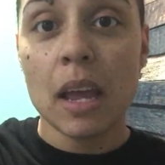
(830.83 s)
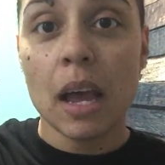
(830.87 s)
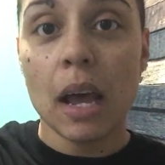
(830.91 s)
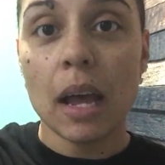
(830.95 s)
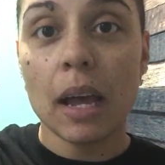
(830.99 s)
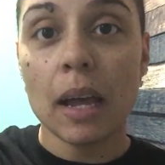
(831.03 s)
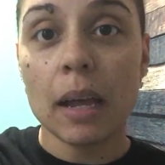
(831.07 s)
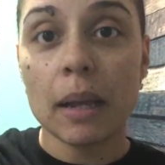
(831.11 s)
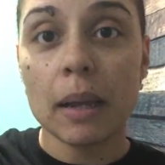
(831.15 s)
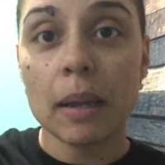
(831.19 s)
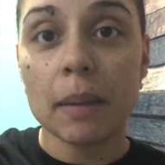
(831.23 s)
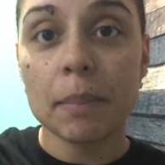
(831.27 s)

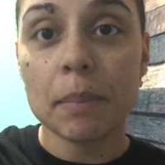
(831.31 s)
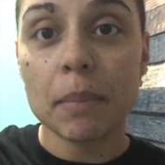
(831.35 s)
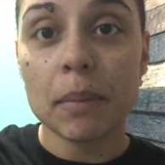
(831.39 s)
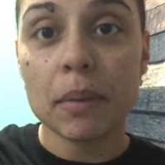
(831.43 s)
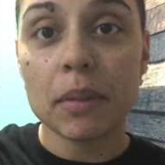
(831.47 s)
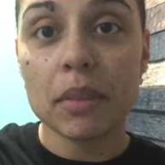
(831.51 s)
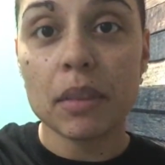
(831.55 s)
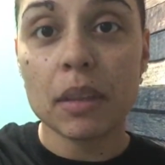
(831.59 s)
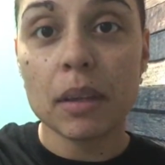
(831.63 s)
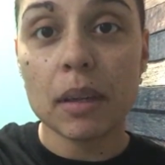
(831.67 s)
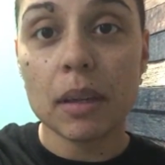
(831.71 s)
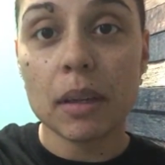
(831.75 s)

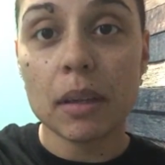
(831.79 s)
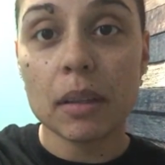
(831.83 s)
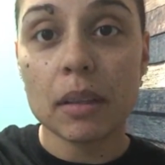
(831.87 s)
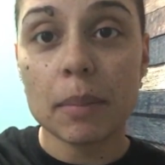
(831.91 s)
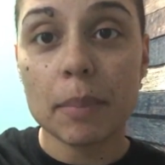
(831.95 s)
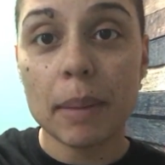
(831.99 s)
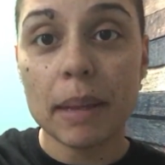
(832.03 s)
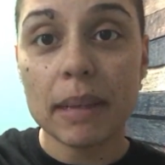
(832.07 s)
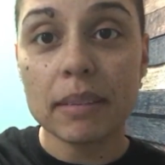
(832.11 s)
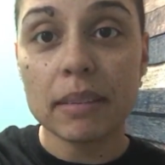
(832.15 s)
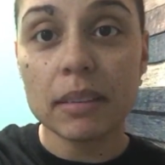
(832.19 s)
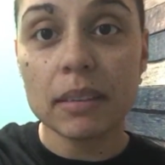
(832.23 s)

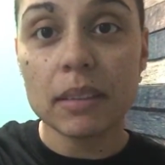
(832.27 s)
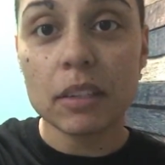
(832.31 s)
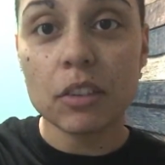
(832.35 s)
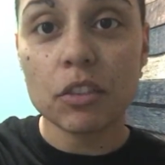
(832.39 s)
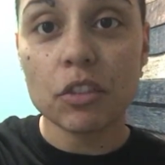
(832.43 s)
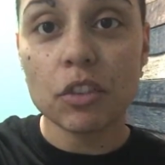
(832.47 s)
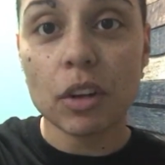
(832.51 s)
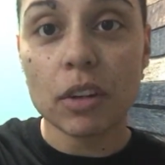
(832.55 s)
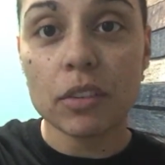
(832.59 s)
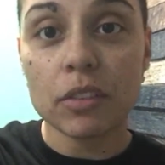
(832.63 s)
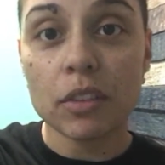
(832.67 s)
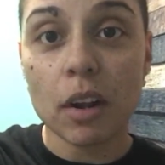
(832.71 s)
The basic
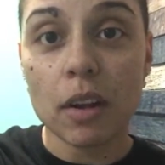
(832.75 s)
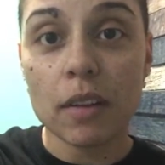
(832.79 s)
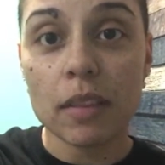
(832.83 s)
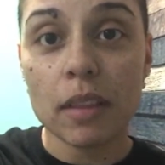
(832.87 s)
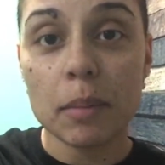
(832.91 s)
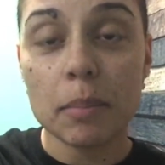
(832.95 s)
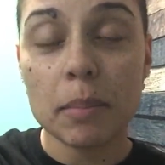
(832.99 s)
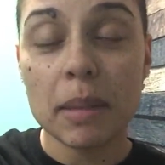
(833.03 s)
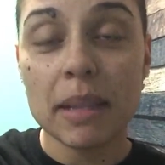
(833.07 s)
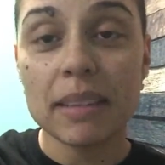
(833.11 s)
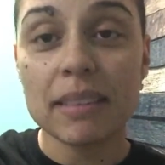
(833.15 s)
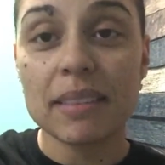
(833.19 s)
t-shirts, are
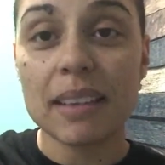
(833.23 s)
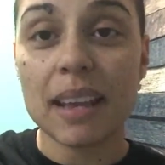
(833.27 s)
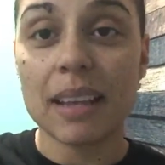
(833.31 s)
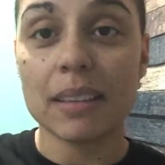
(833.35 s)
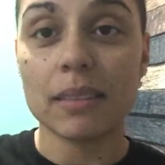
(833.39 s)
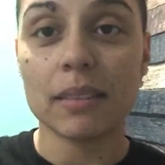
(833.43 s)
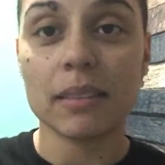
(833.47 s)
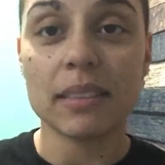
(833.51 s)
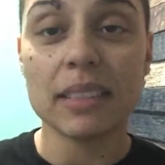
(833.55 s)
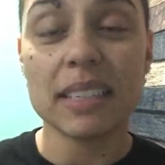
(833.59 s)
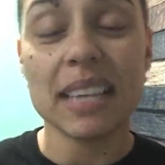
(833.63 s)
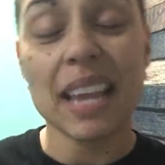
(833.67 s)
they men's
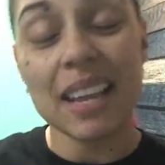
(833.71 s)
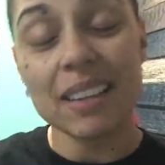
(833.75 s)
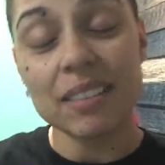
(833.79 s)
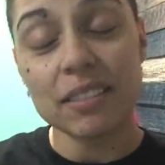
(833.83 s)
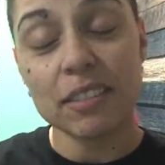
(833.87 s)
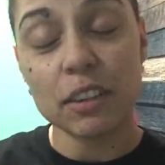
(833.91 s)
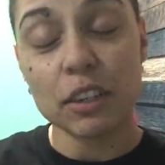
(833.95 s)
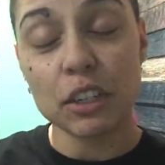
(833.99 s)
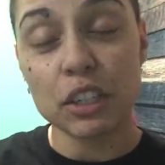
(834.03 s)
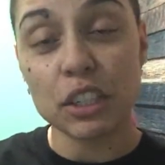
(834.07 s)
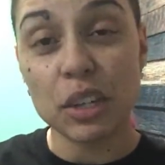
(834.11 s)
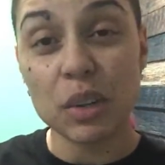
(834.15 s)
sizes? Yes,
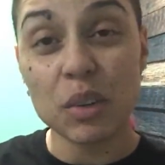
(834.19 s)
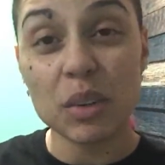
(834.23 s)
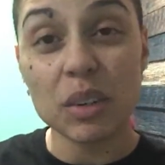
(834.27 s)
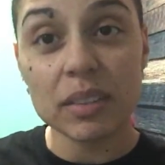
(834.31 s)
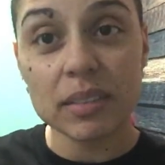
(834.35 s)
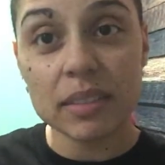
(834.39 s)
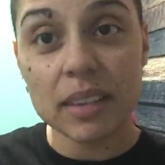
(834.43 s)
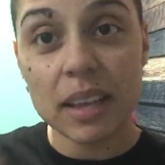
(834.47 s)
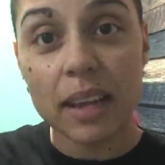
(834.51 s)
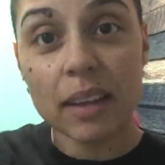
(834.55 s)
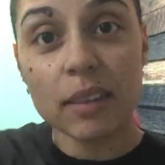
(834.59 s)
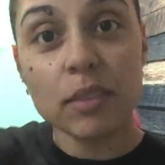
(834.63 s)
they're
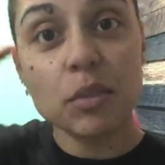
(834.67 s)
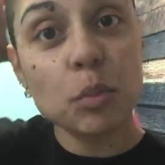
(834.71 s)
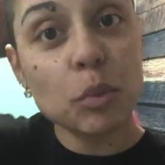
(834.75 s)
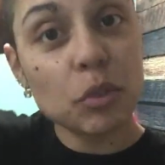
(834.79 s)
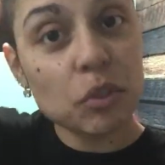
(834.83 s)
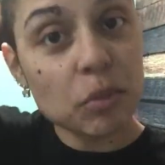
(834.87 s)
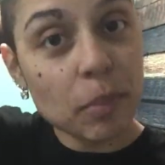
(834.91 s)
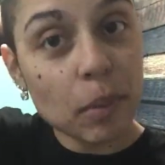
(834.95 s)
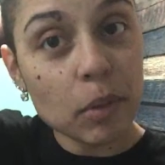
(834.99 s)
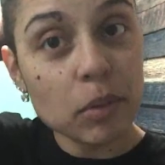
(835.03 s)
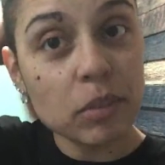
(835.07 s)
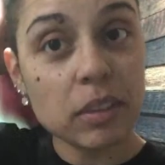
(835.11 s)
unisex,
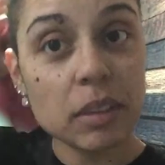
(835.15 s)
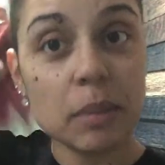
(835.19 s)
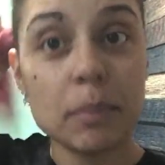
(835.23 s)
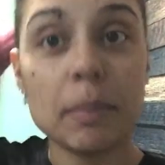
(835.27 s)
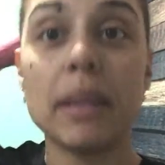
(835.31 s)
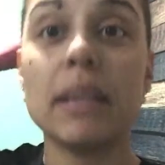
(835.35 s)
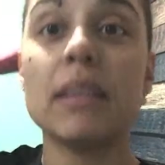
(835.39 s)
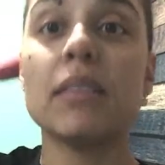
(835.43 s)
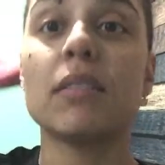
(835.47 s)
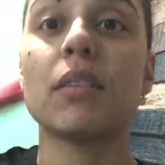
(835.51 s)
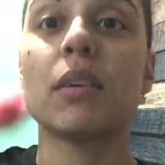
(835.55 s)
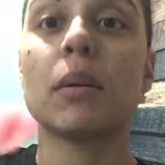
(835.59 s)
which mostly
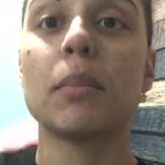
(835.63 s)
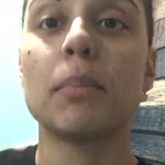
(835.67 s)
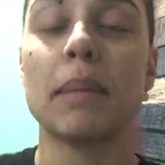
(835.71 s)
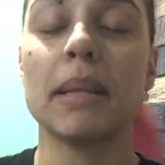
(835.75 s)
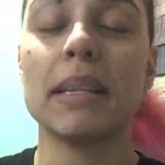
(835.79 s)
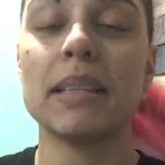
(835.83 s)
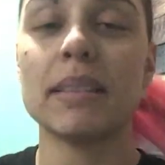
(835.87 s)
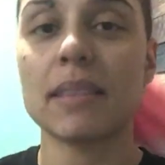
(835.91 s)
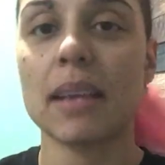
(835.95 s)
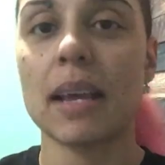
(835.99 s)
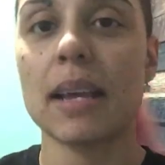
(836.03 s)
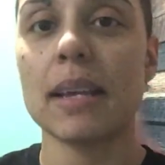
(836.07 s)
means they're
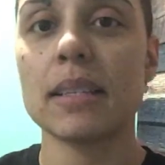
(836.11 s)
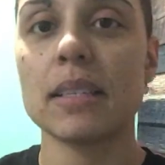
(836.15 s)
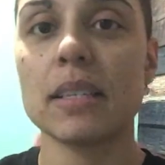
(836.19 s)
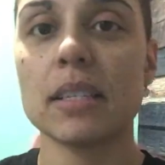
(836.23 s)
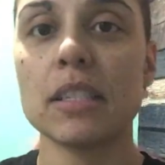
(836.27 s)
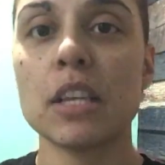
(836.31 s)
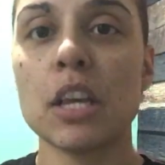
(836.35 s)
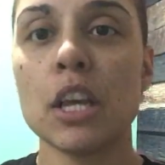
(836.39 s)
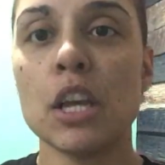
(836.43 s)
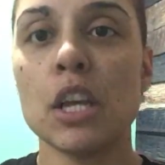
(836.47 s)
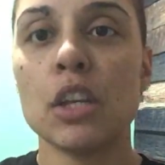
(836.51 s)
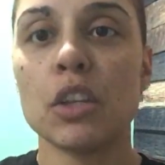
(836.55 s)
men's
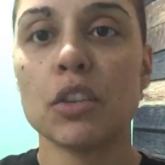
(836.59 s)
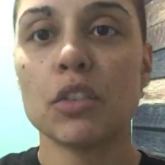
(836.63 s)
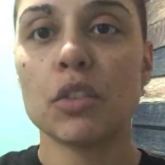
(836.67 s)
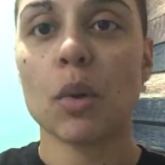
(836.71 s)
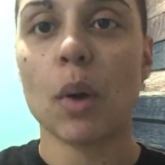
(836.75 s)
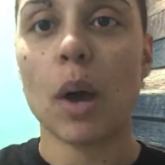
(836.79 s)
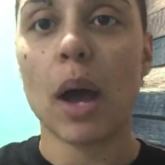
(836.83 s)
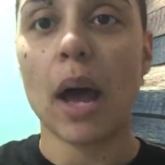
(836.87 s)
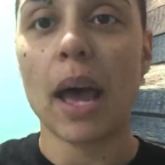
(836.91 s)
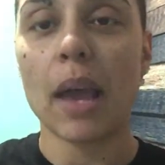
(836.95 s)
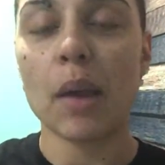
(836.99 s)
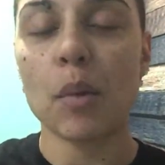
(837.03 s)
sizes.
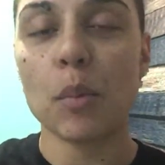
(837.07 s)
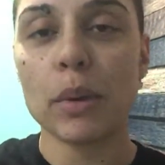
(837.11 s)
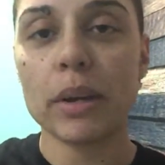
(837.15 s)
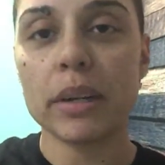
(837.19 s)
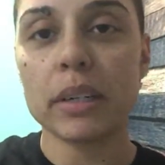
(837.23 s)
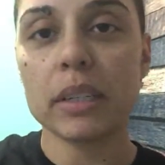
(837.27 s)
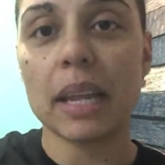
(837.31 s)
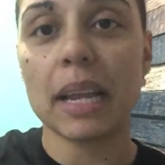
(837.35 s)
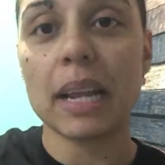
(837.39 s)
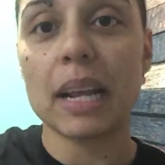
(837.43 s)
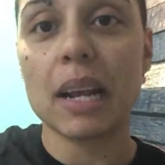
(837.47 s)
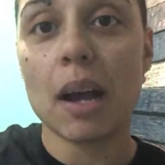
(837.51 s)
So I
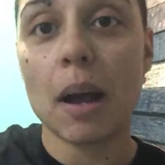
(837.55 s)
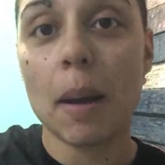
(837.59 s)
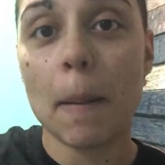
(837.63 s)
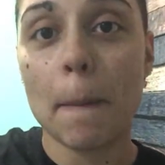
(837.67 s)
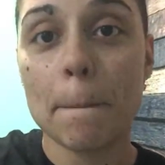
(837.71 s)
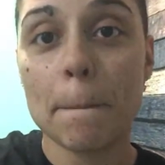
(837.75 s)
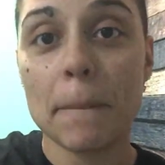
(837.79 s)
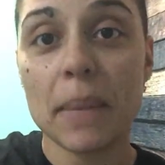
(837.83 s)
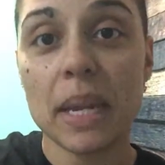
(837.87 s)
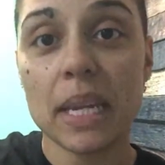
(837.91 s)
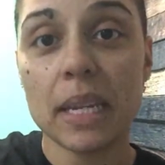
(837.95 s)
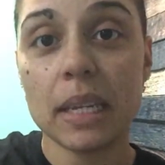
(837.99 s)
wear a
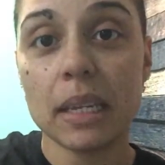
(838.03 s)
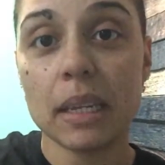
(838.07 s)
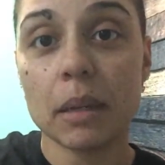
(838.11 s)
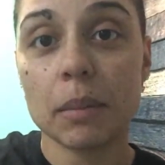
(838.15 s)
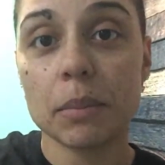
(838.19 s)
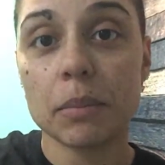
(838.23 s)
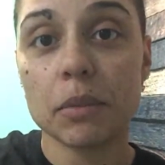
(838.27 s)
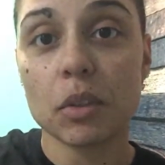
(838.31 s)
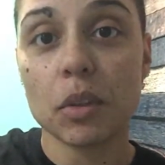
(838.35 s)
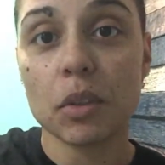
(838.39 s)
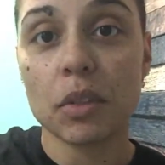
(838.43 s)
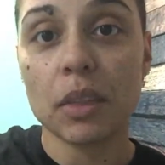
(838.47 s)

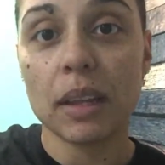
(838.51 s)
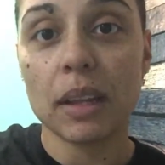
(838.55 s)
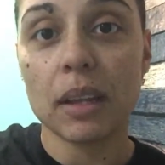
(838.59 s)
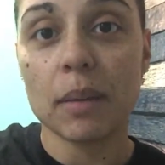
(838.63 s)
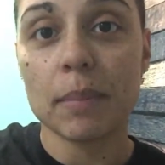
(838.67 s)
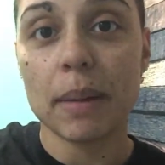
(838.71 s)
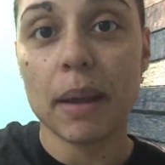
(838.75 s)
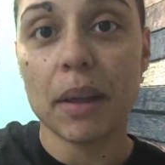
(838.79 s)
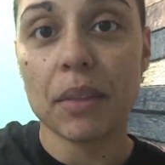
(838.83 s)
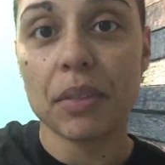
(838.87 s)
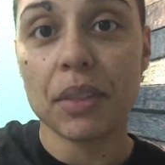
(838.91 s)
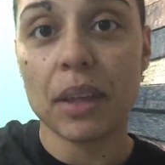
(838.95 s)
medium. So think
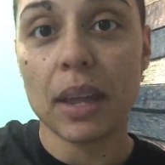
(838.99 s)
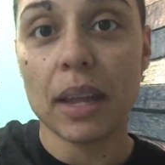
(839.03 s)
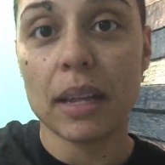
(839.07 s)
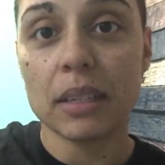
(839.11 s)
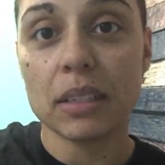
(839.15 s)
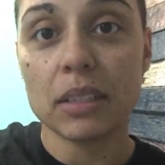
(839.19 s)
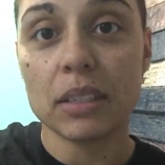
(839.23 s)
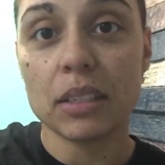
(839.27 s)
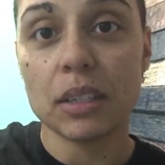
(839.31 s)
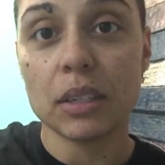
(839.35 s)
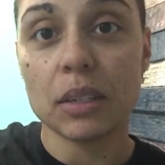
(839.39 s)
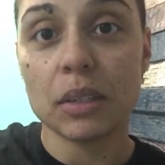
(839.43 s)
about
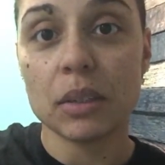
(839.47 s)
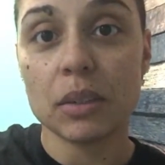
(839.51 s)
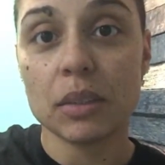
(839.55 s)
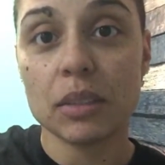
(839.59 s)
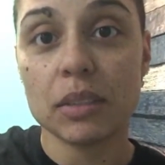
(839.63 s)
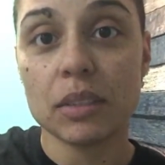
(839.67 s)
that too.